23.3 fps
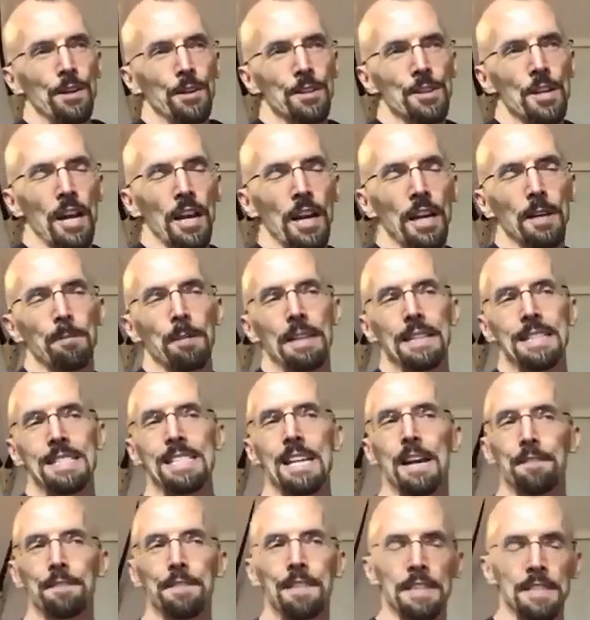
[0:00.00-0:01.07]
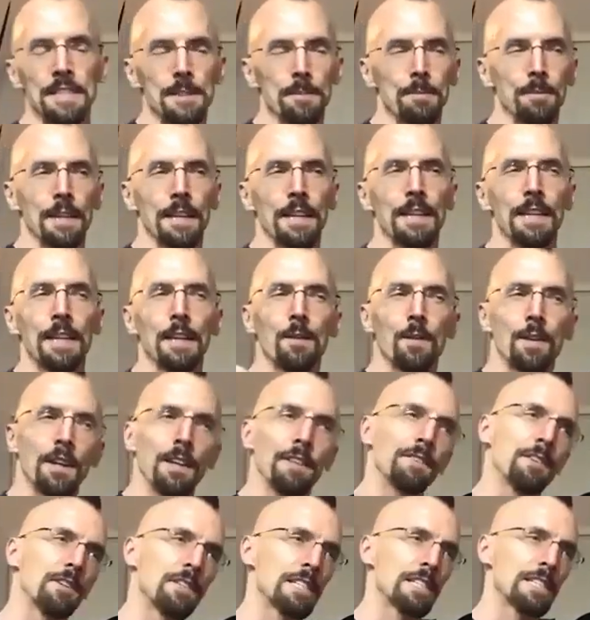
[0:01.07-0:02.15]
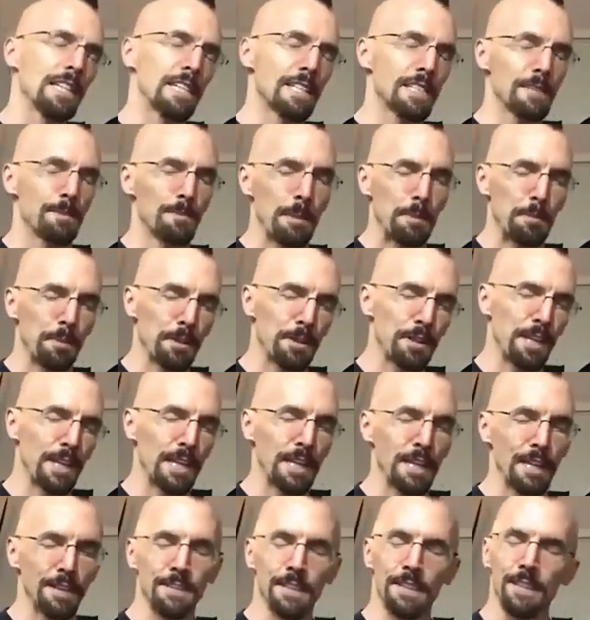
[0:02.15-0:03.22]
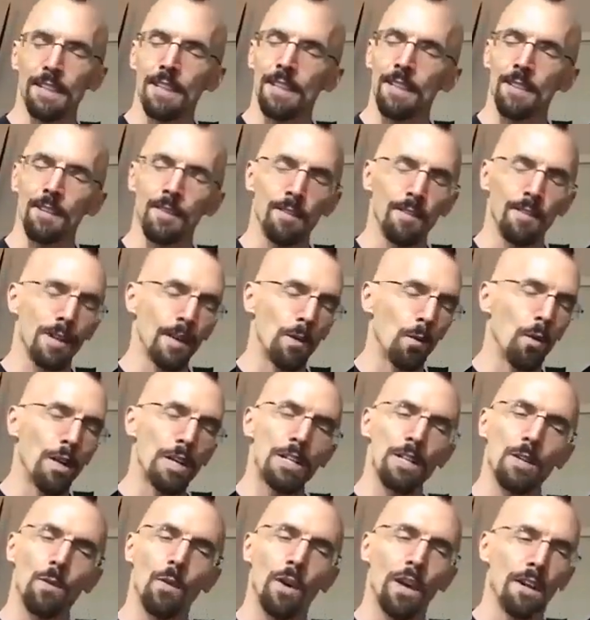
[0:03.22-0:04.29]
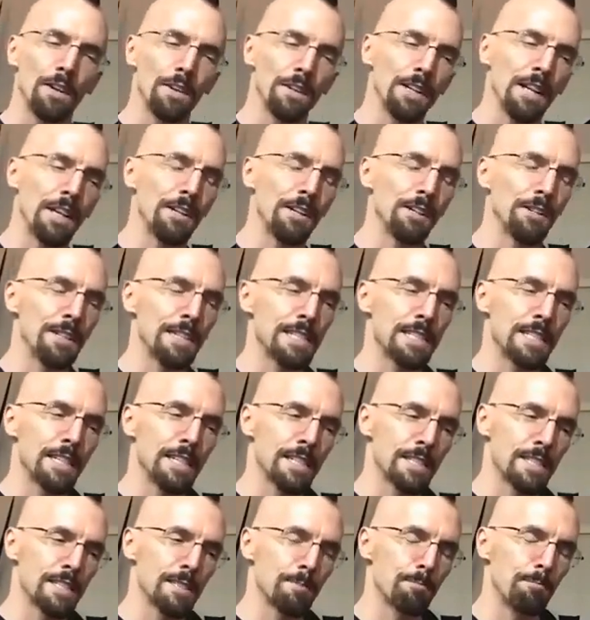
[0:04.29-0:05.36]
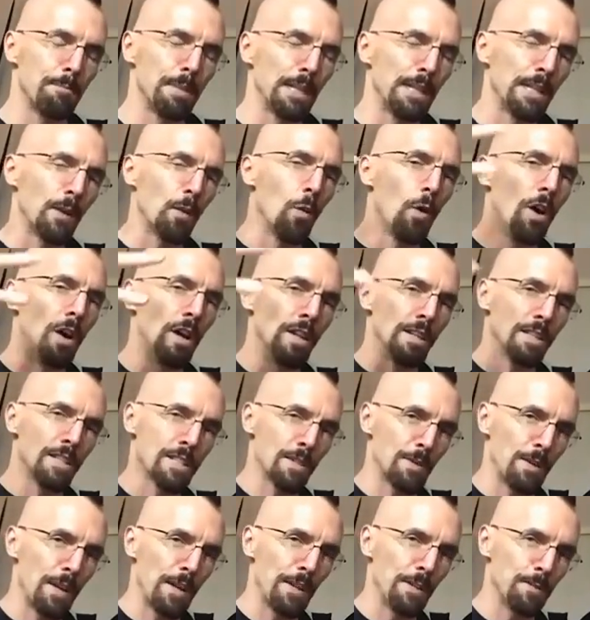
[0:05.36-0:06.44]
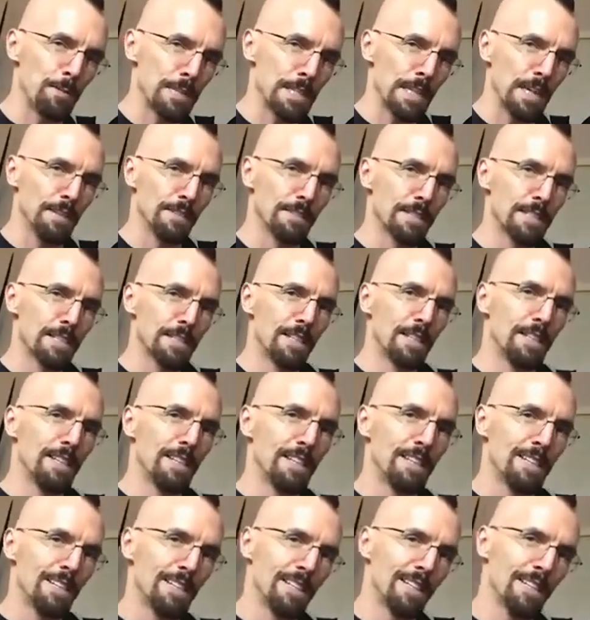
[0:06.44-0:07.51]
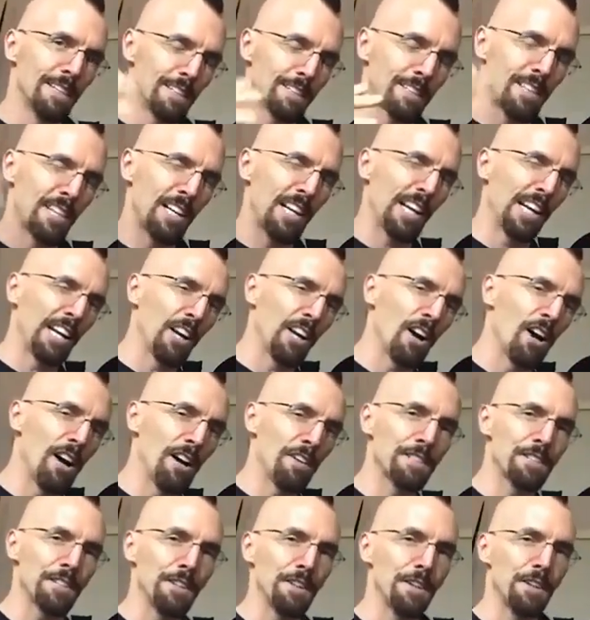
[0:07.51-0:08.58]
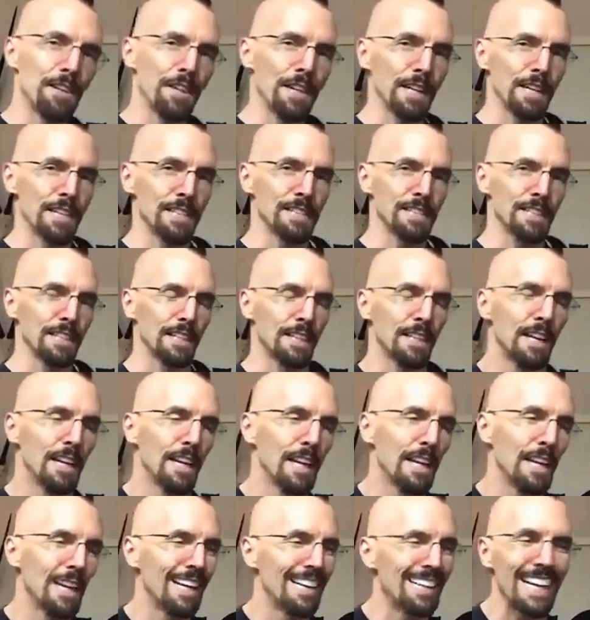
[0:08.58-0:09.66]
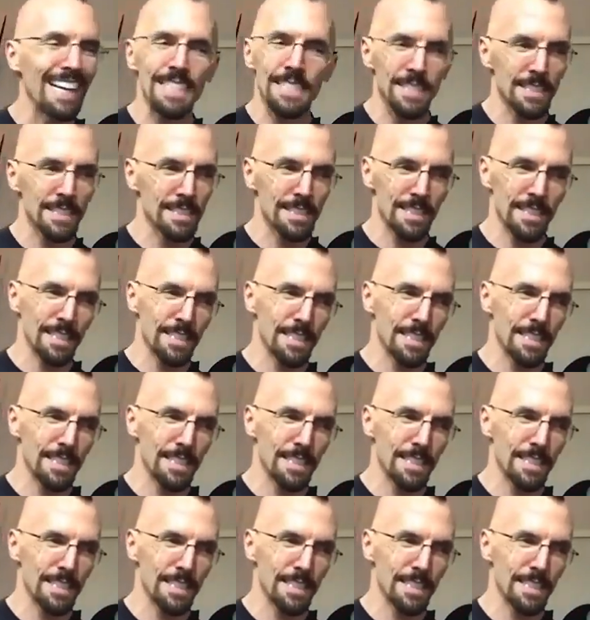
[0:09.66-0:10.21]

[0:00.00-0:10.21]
you're talking about self-discipline, I think one of the first things that people think of in one way or another is building walls around themselves, cutting off certain things. And that's